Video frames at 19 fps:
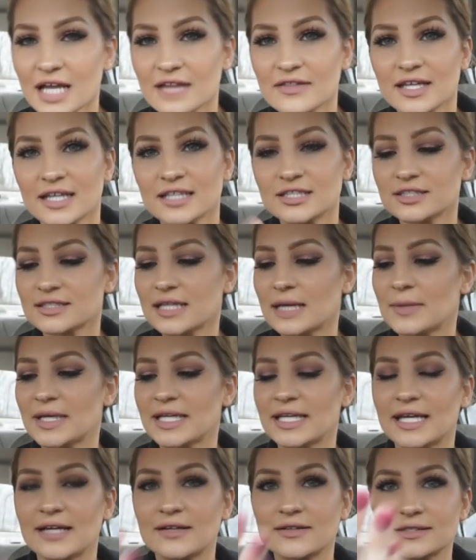And then I just got
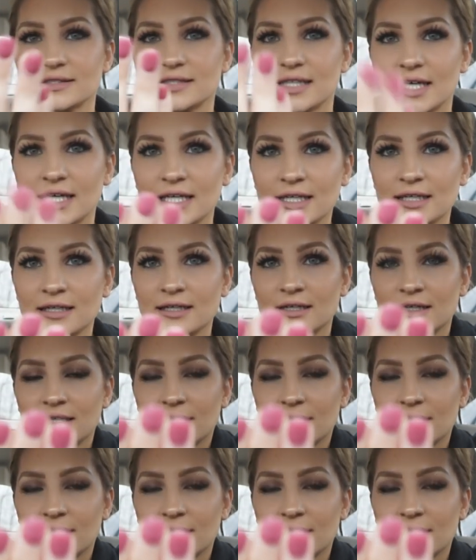my nails done,